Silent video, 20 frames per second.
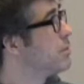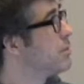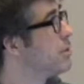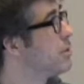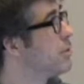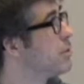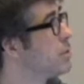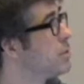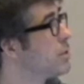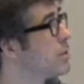
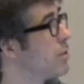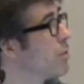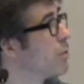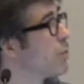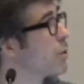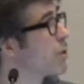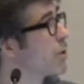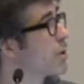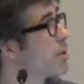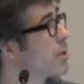you could
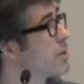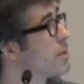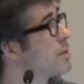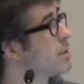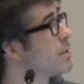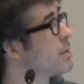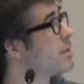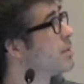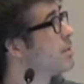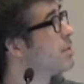work
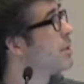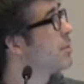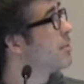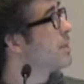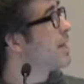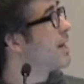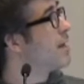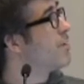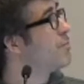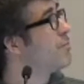on
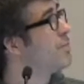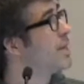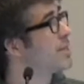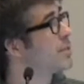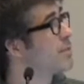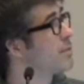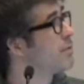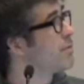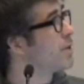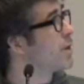maybe have
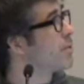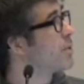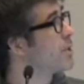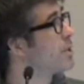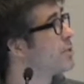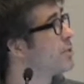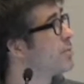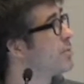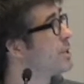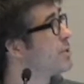better
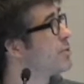evaluation